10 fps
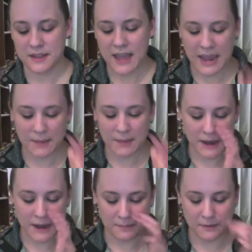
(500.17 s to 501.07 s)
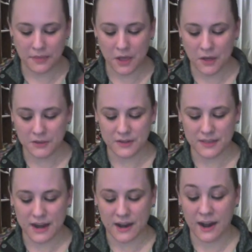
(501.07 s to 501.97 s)
Abraham built the altar
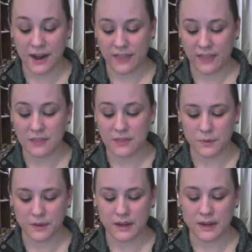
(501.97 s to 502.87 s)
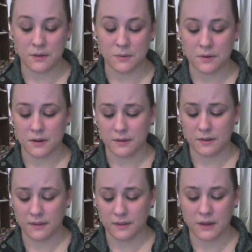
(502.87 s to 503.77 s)
there and laid the wood in order,
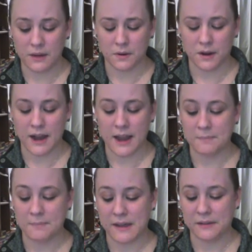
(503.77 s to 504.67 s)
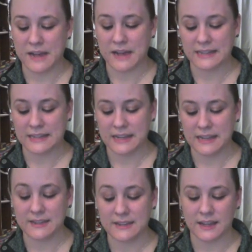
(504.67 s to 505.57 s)
in order and bound
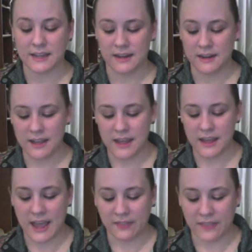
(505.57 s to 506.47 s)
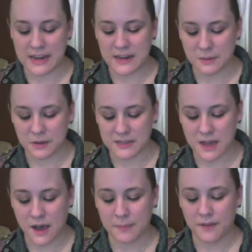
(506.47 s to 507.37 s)
Isaac, his son, and laid him on
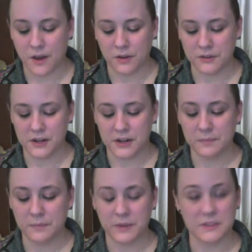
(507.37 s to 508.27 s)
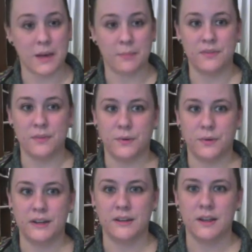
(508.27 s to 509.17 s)
top of the altar, on top of the
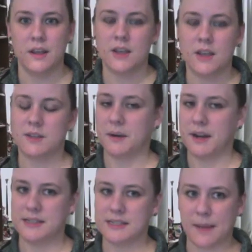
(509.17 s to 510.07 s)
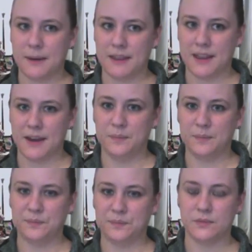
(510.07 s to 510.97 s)
wood. So we're going to stop right there
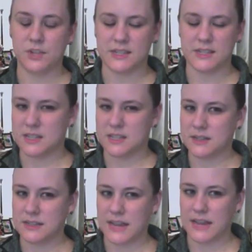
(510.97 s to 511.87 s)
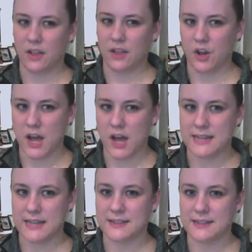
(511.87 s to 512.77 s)
just to get a little
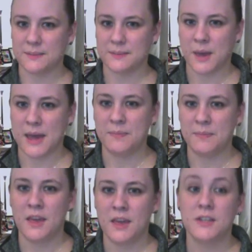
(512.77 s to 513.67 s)
context. Okay.